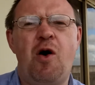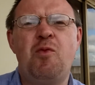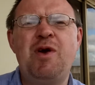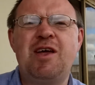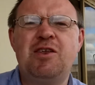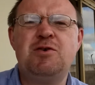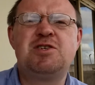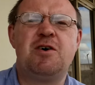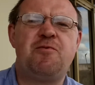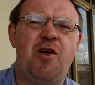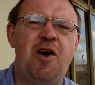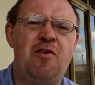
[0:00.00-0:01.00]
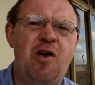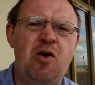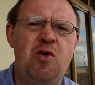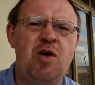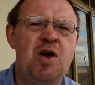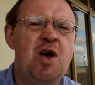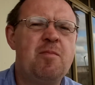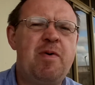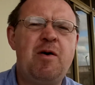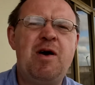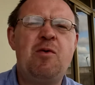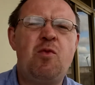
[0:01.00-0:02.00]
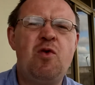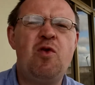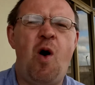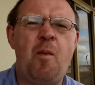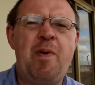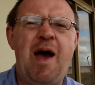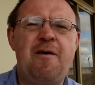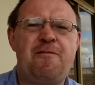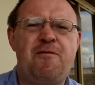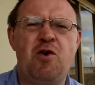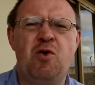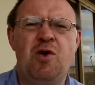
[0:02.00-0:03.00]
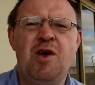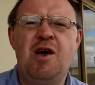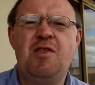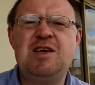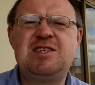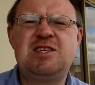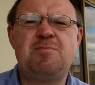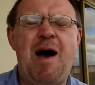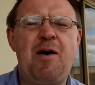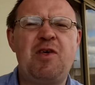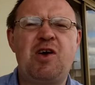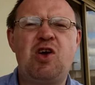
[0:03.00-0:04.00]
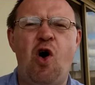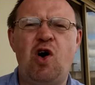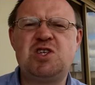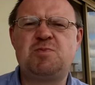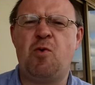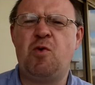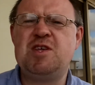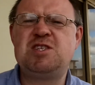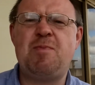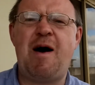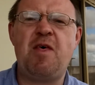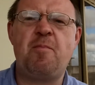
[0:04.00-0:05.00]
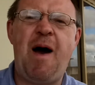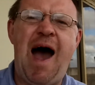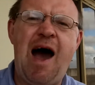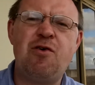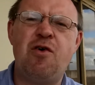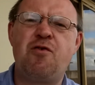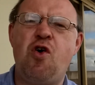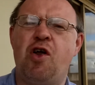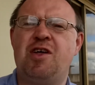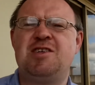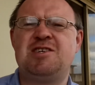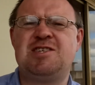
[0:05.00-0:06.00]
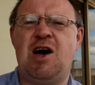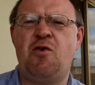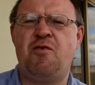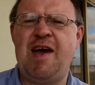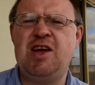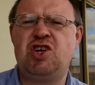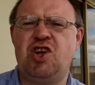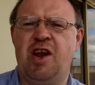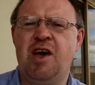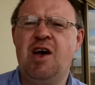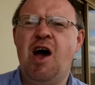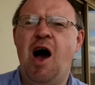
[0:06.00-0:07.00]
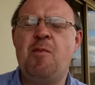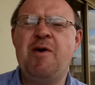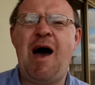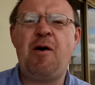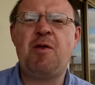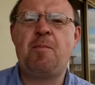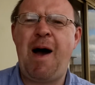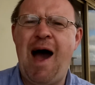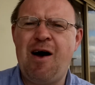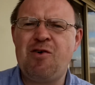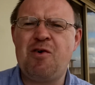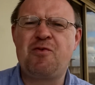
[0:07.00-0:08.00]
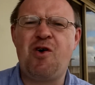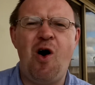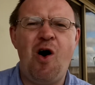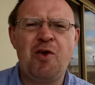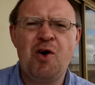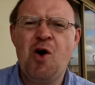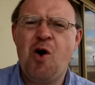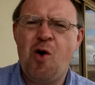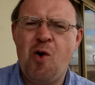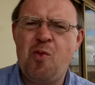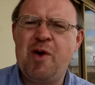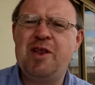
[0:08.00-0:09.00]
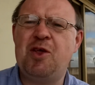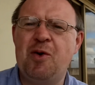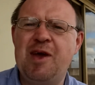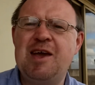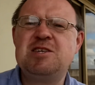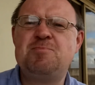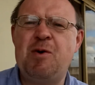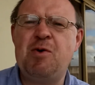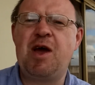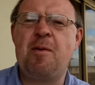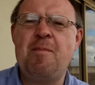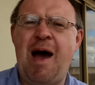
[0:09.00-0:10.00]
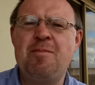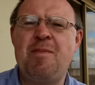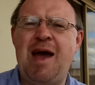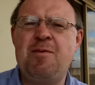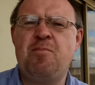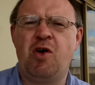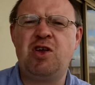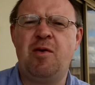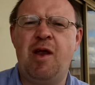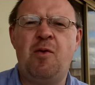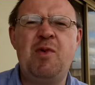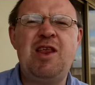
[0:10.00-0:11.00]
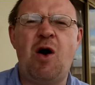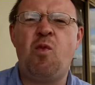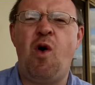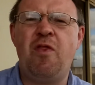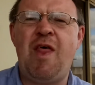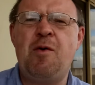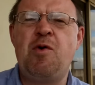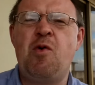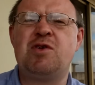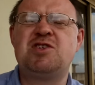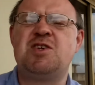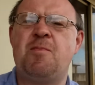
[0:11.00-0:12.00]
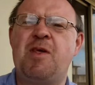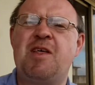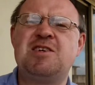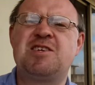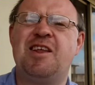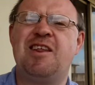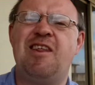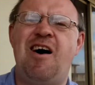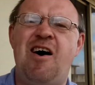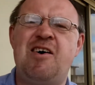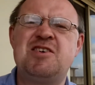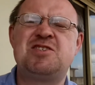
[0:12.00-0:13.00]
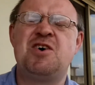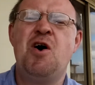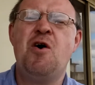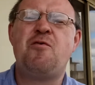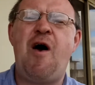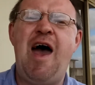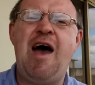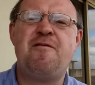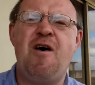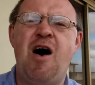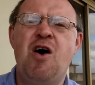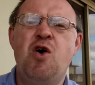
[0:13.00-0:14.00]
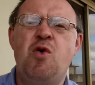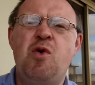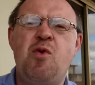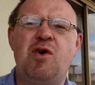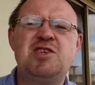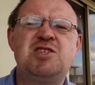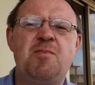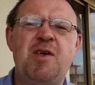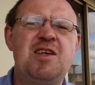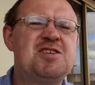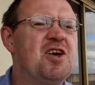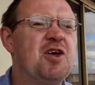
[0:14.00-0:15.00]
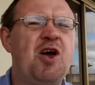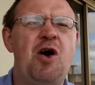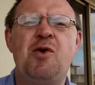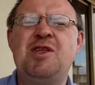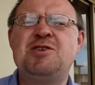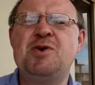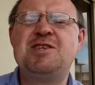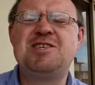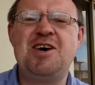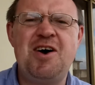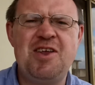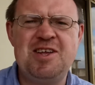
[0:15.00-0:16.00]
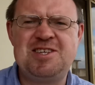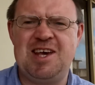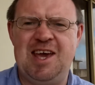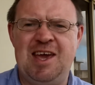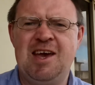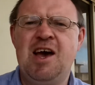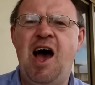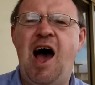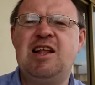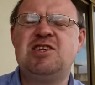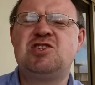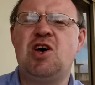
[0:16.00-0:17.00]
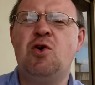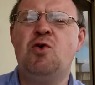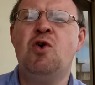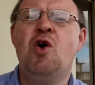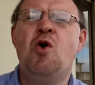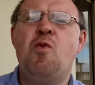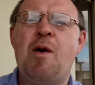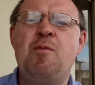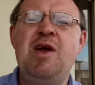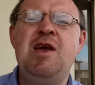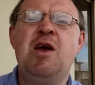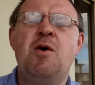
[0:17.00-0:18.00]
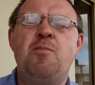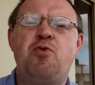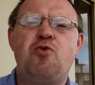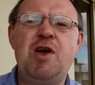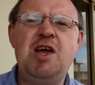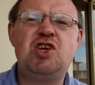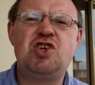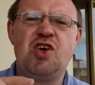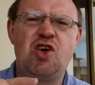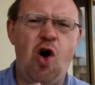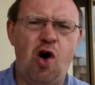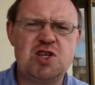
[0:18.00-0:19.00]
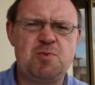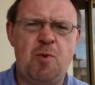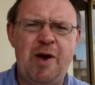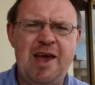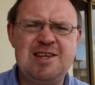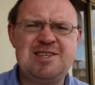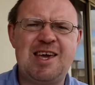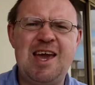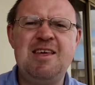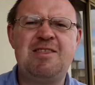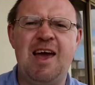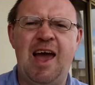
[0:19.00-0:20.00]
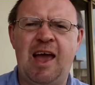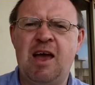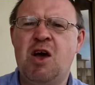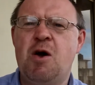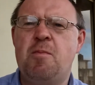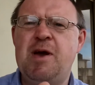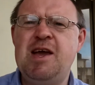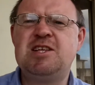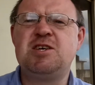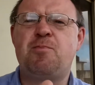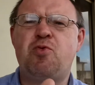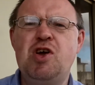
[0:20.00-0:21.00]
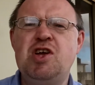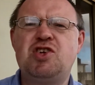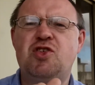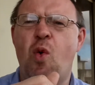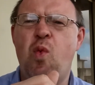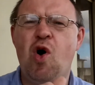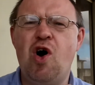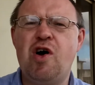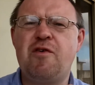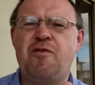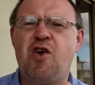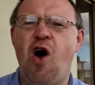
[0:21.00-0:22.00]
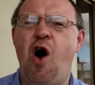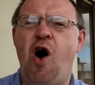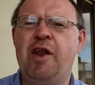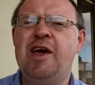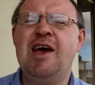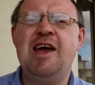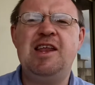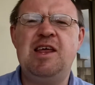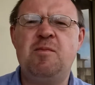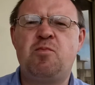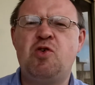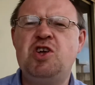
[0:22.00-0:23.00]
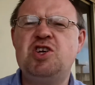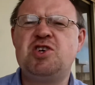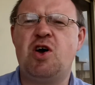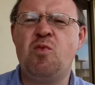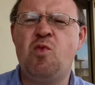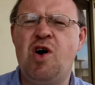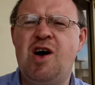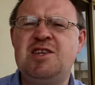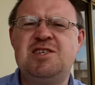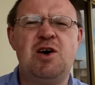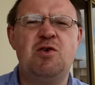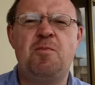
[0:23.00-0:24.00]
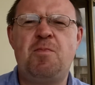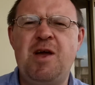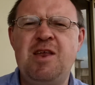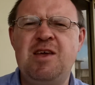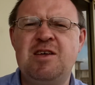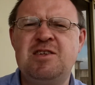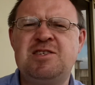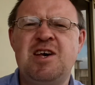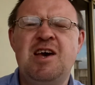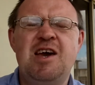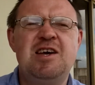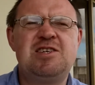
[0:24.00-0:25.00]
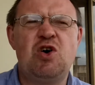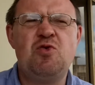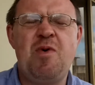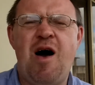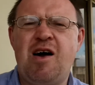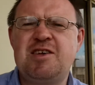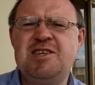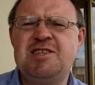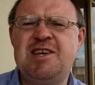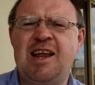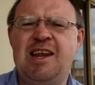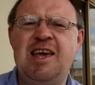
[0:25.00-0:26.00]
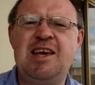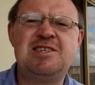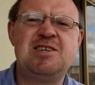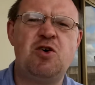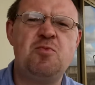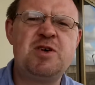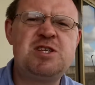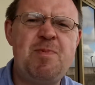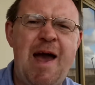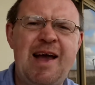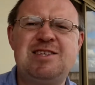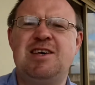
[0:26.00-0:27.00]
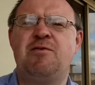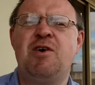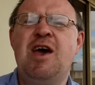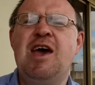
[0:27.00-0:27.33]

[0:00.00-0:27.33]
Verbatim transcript: Oh, we can do stuff on our own, but it will not bear fruit. This is about the gospel. This is about the power of God unto salvation. And without the power of God, all we're doing is building a man made monument. we don't want that. We want something that's going to last forever. We want something that's going to go into eternity. And so when we preach the gospel, here's the key thing Peter preached the word of God. He didn't preach his own words, his own opinions, his own marketing techniques, his own perspective.